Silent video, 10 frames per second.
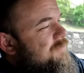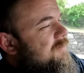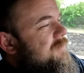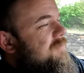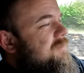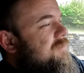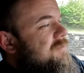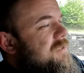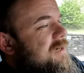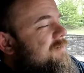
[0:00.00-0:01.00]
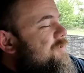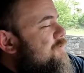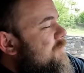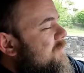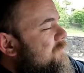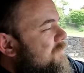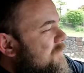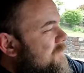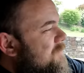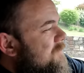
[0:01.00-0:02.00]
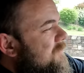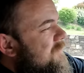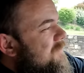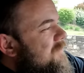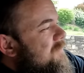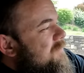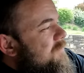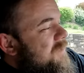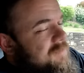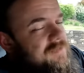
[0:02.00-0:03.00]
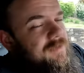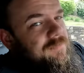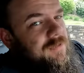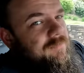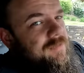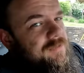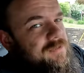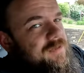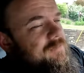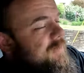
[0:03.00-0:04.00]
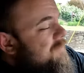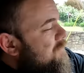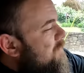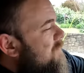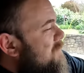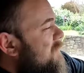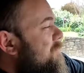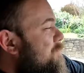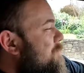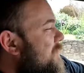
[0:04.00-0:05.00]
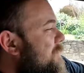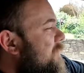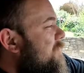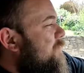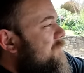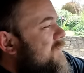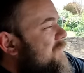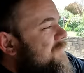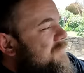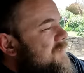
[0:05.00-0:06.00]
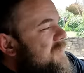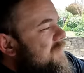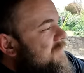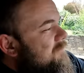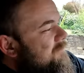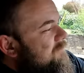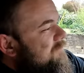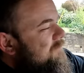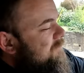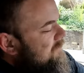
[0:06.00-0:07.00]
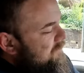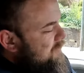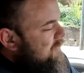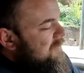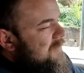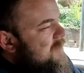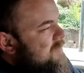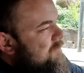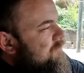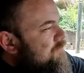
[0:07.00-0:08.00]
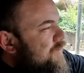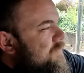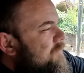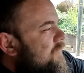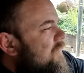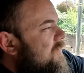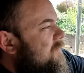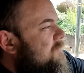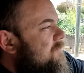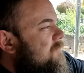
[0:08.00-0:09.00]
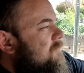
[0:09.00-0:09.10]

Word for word: during this entire trip. So we got the stuff to convert it to Schrader valve so we can try and pump it up with my little tiny slime pump thing.